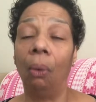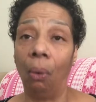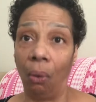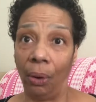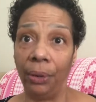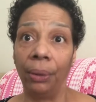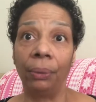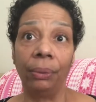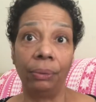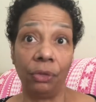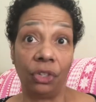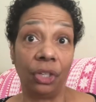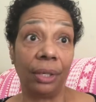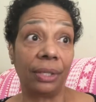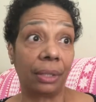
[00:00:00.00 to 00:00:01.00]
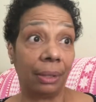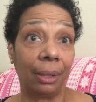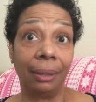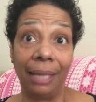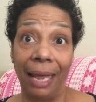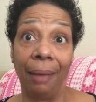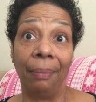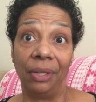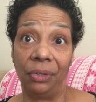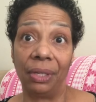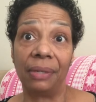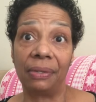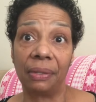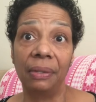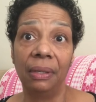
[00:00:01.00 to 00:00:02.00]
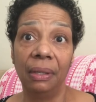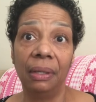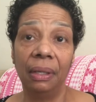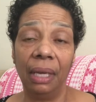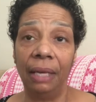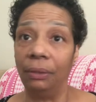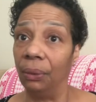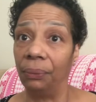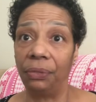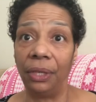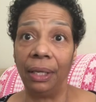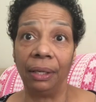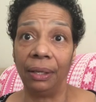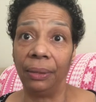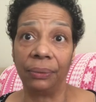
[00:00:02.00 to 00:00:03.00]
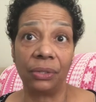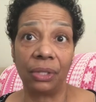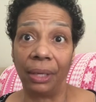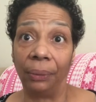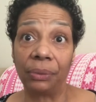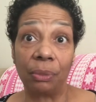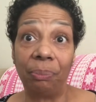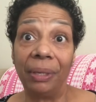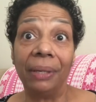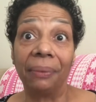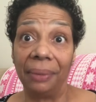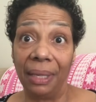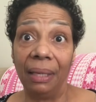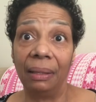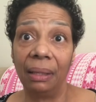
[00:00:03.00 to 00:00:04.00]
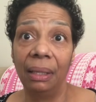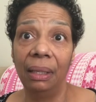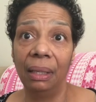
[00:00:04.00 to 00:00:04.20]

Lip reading: Oil just damages endothelial cells, period.